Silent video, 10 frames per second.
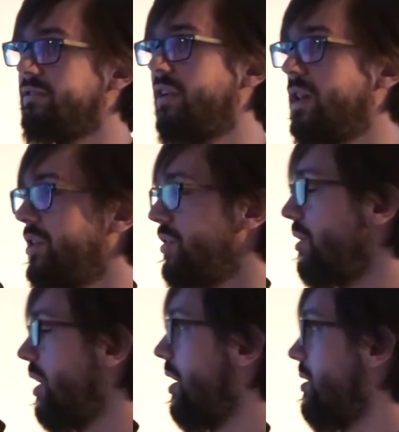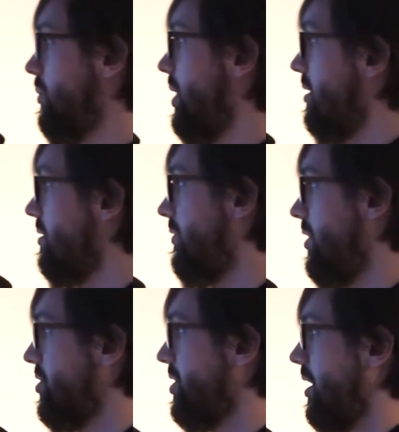value, so we can
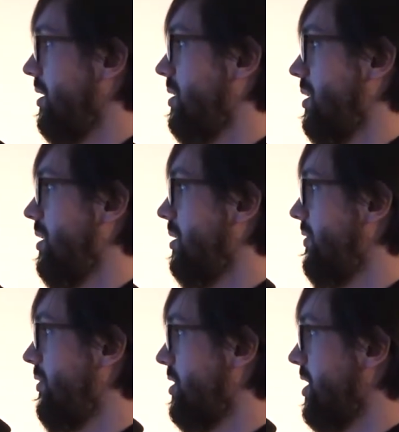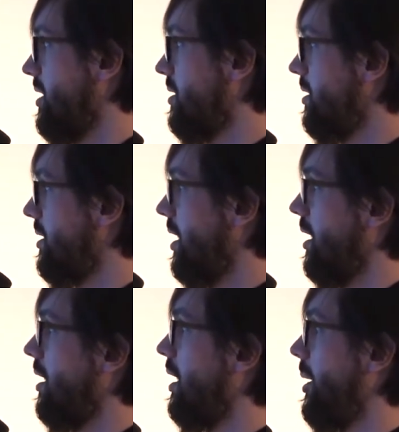differentiate
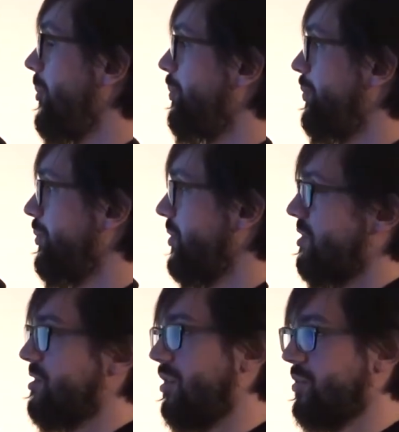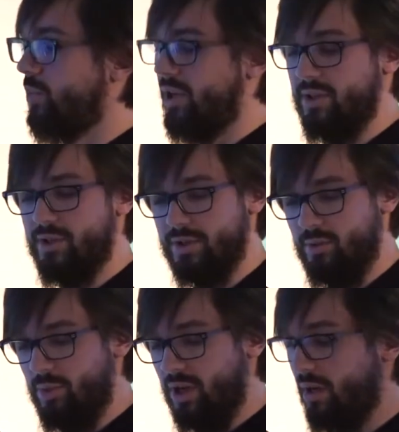the result where it
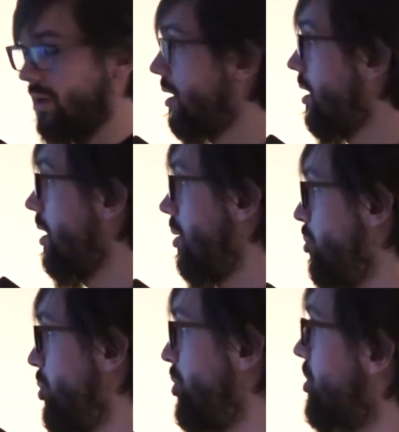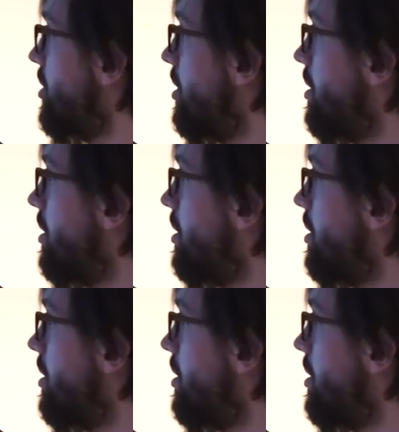should be put.